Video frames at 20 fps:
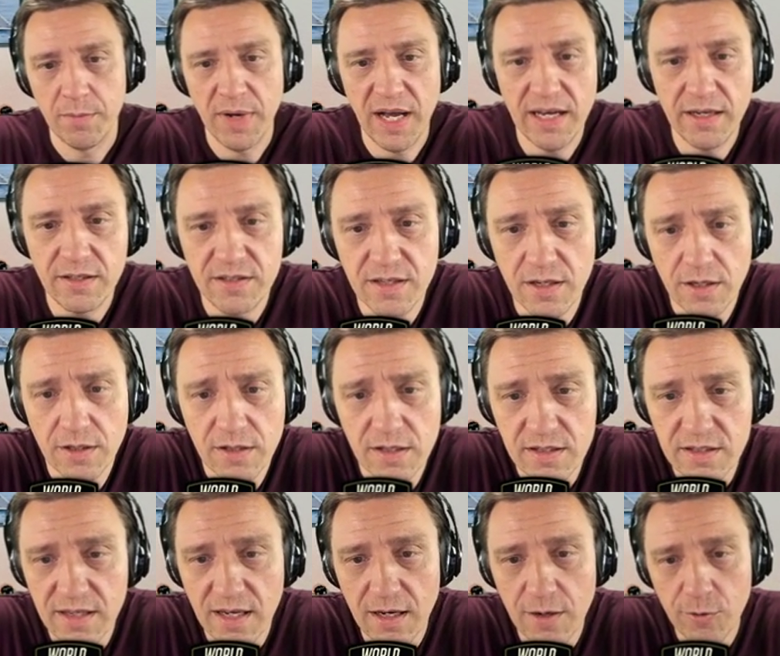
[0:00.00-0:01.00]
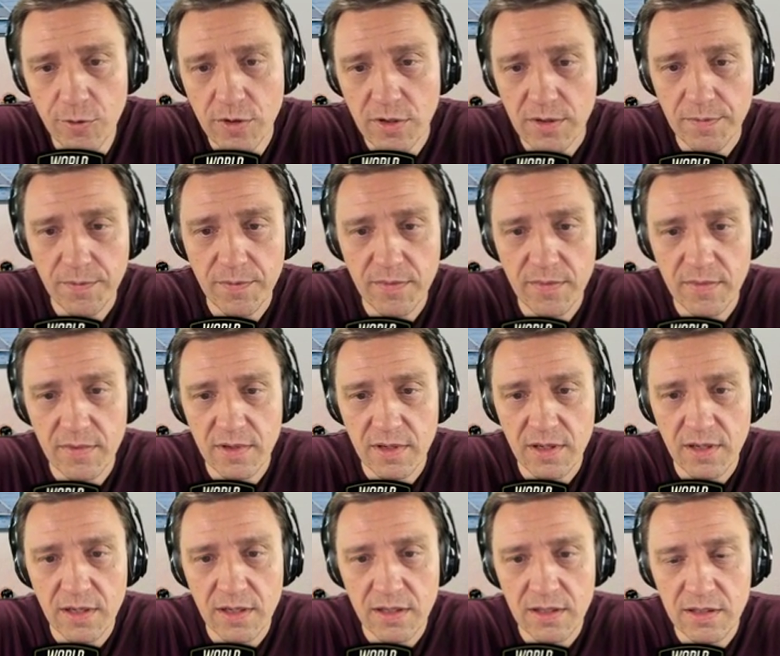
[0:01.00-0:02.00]
Miners on the tower.
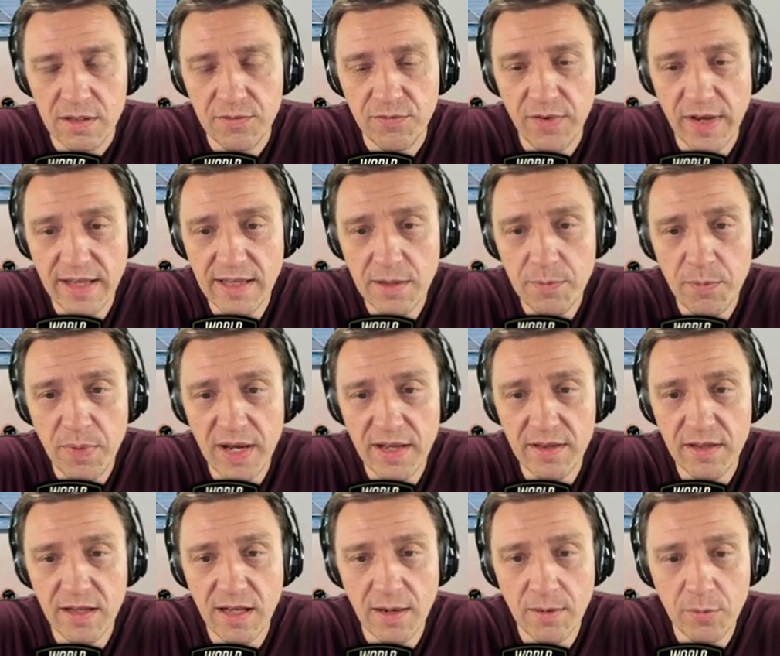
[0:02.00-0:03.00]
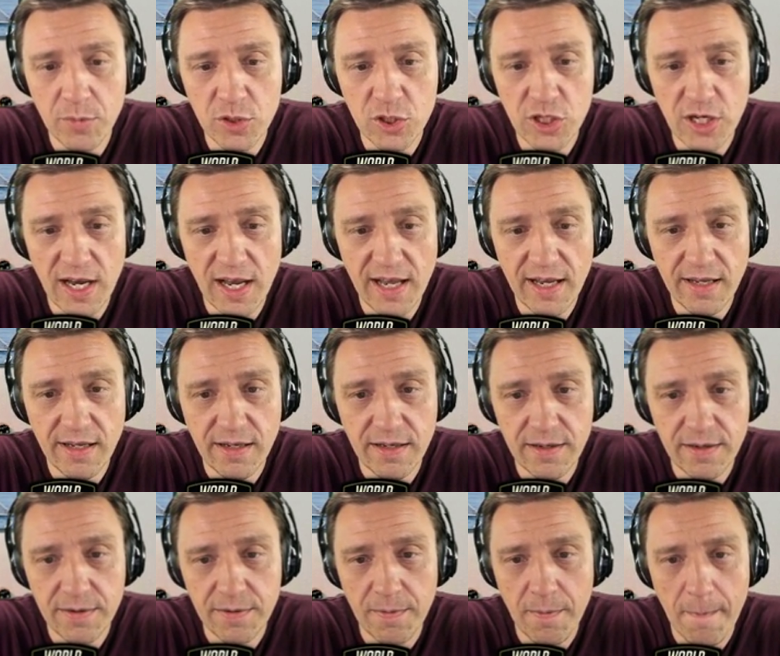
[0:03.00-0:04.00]
Defended by the Lumberjack.
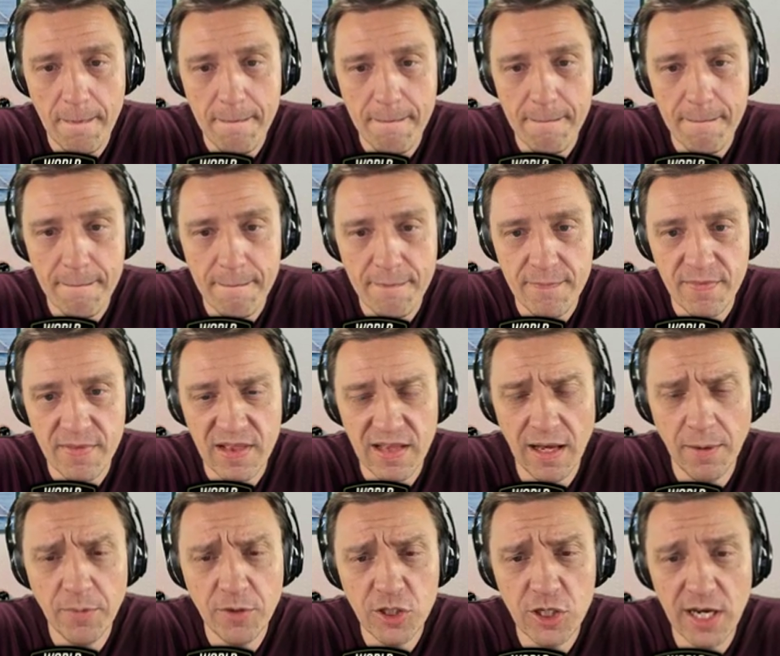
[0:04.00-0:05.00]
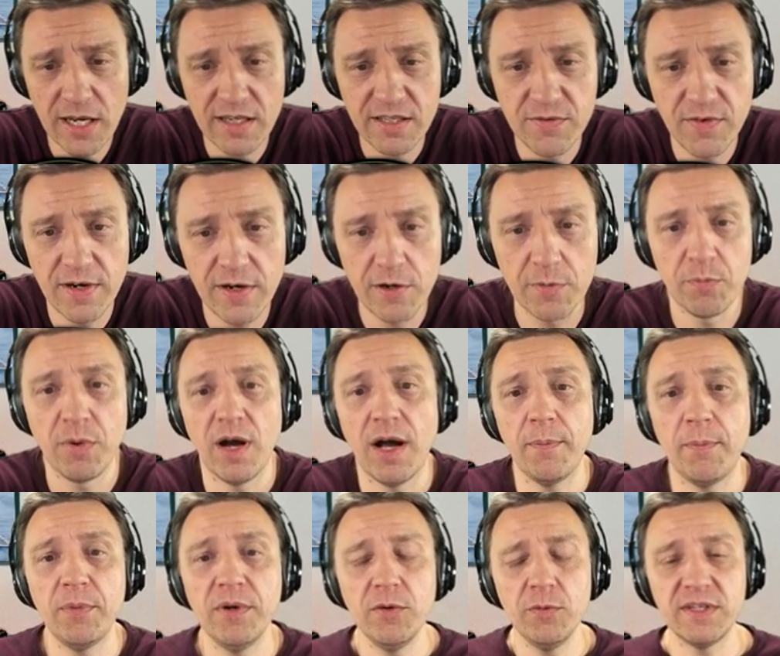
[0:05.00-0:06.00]
Lumberjack is very
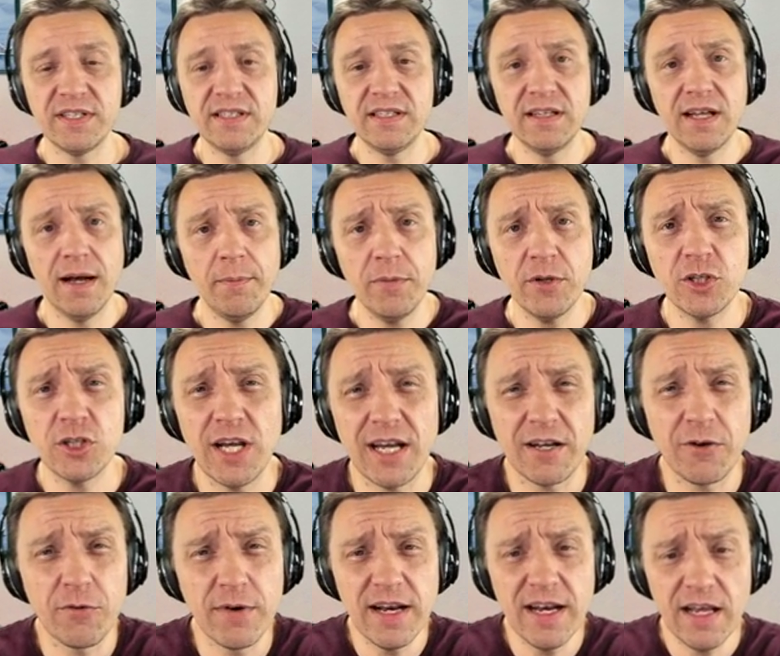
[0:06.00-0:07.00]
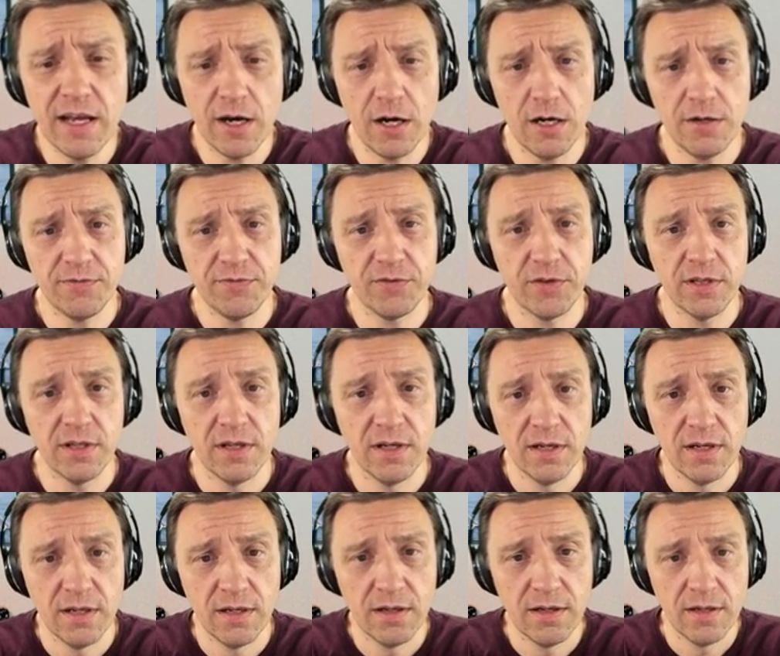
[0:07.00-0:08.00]
popular. We see Lumberjack really often.
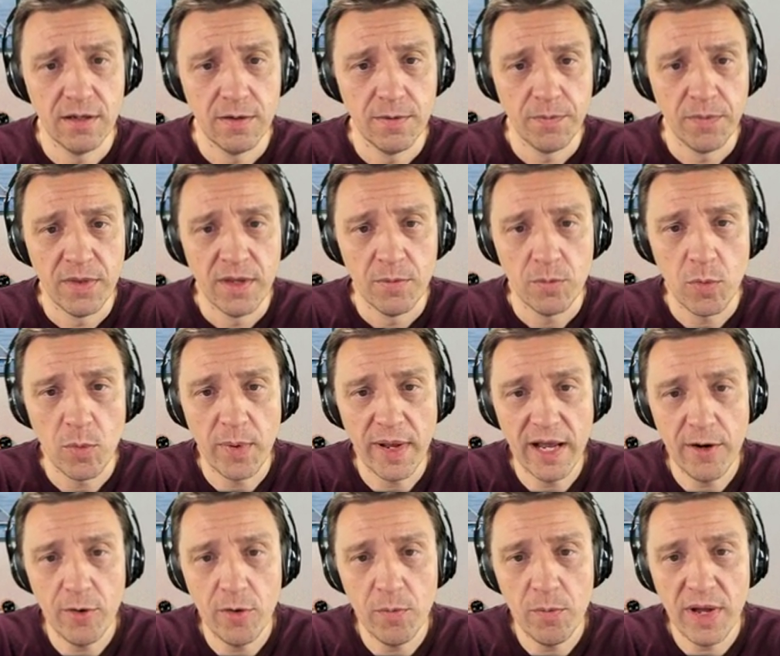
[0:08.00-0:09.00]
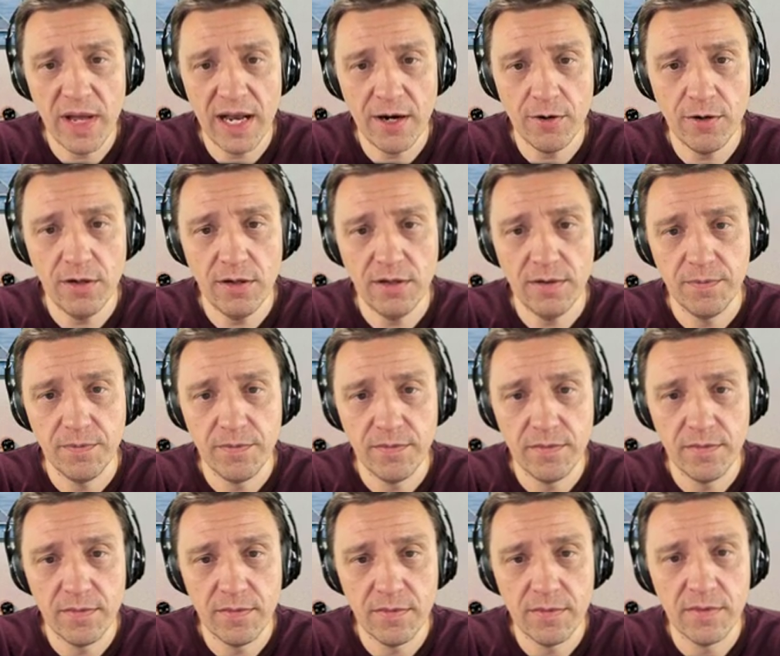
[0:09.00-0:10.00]
Baron barrel.
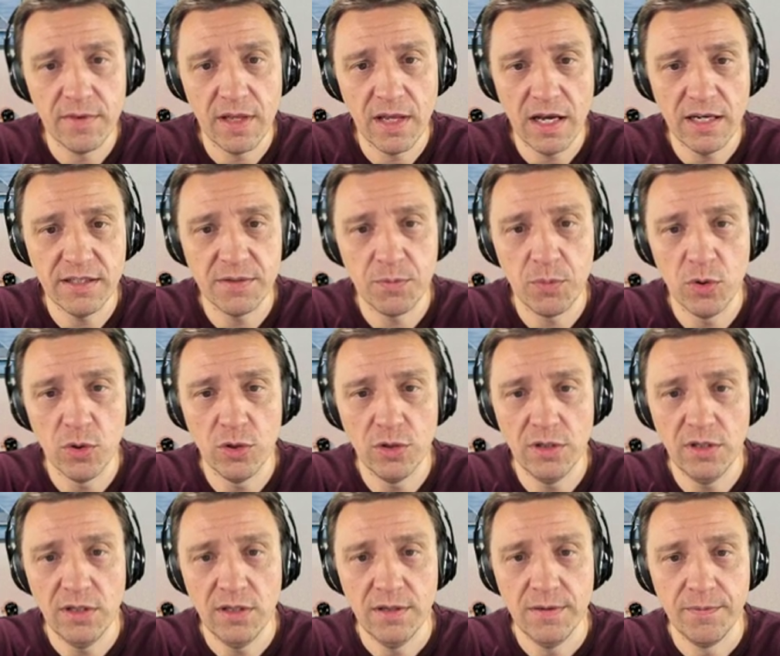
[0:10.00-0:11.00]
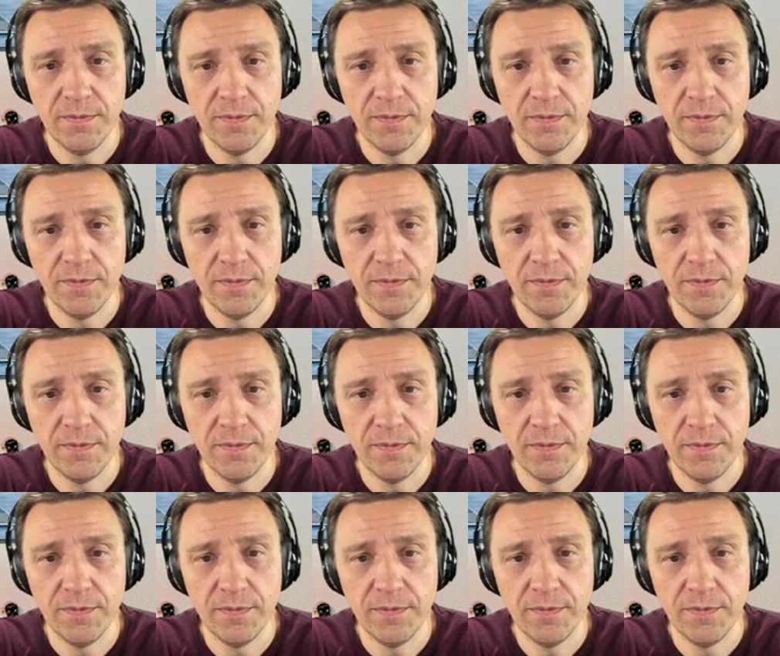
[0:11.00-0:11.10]
Bull.